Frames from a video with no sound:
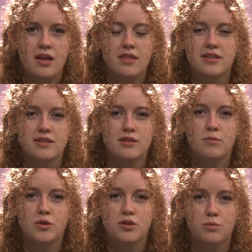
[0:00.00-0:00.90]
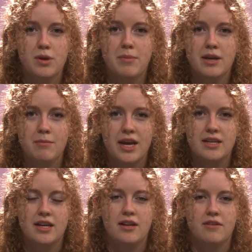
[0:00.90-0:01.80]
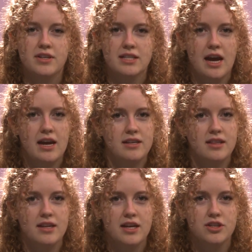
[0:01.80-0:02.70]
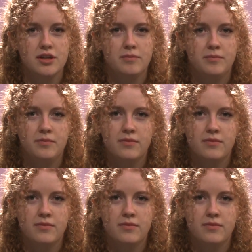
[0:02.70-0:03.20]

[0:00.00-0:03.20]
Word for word: This is the most sweeping mandate of its kind in the nation.